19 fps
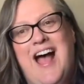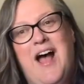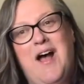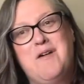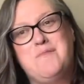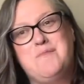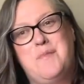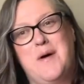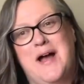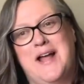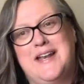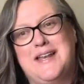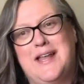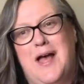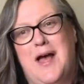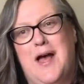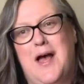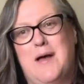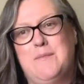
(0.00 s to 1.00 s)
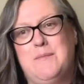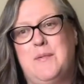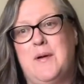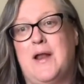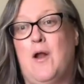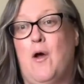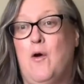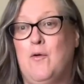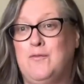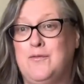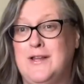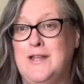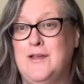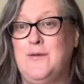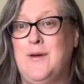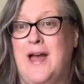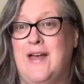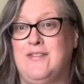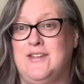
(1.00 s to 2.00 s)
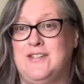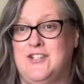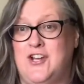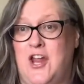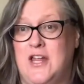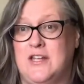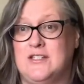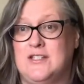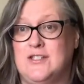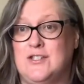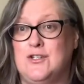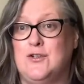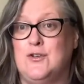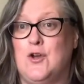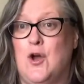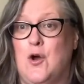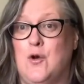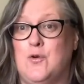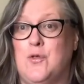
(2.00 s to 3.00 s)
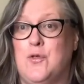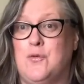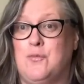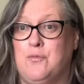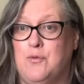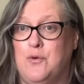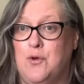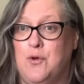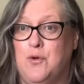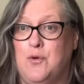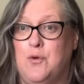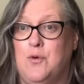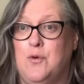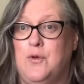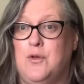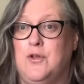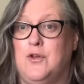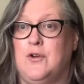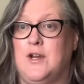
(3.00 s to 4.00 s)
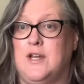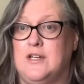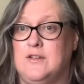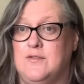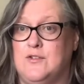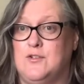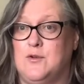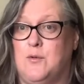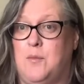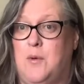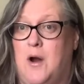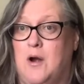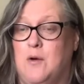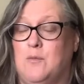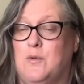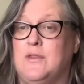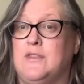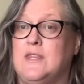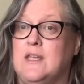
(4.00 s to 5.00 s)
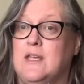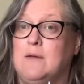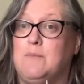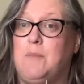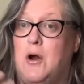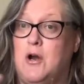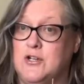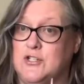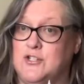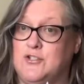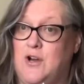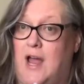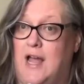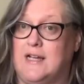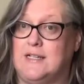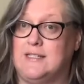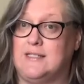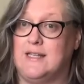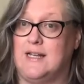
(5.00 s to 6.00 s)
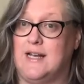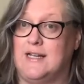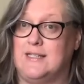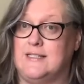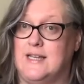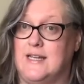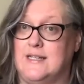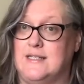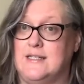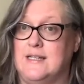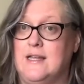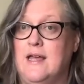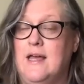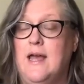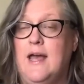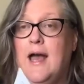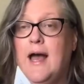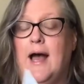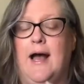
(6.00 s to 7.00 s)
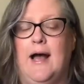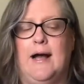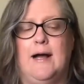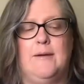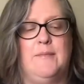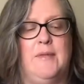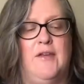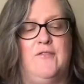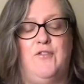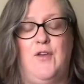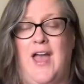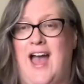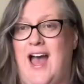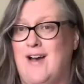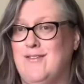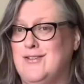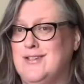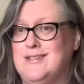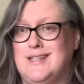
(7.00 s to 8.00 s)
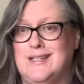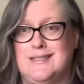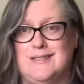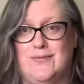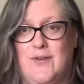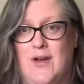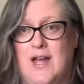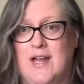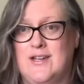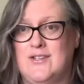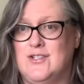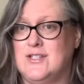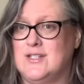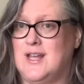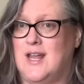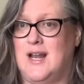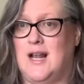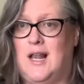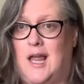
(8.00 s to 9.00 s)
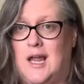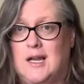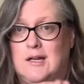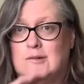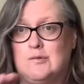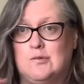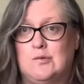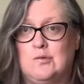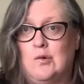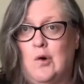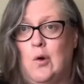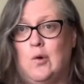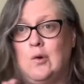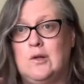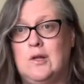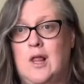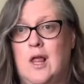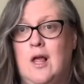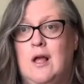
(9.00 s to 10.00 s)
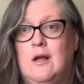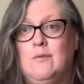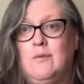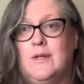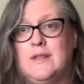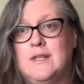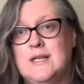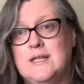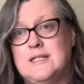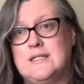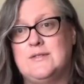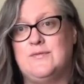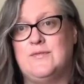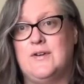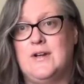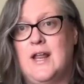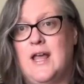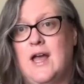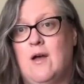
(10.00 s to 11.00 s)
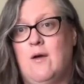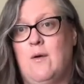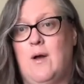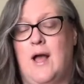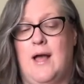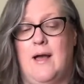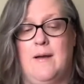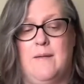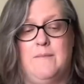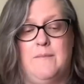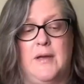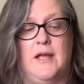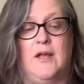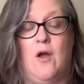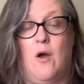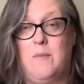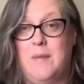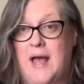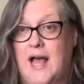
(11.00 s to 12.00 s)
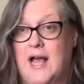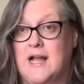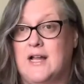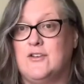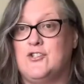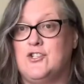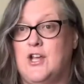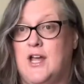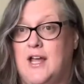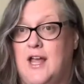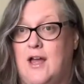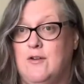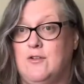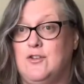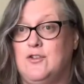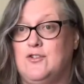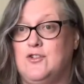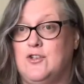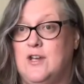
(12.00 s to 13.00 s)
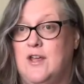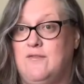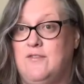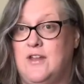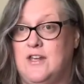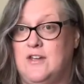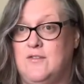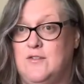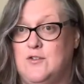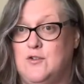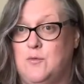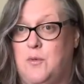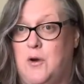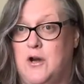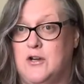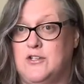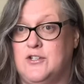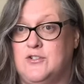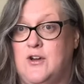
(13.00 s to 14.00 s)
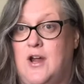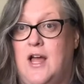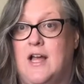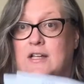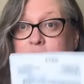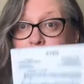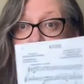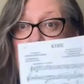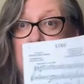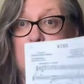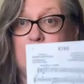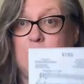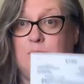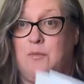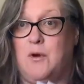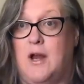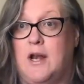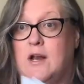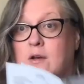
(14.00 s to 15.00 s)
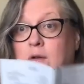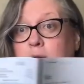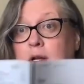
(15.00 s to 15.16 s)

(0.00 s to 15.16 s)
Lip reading: but hopefully you had the chance to go through your individual part with the parts tracks that I sent. If you haven't, that's fine. Just kind of like roll along with this for now. But go back, check out. You should have individual parts tracks for soprano,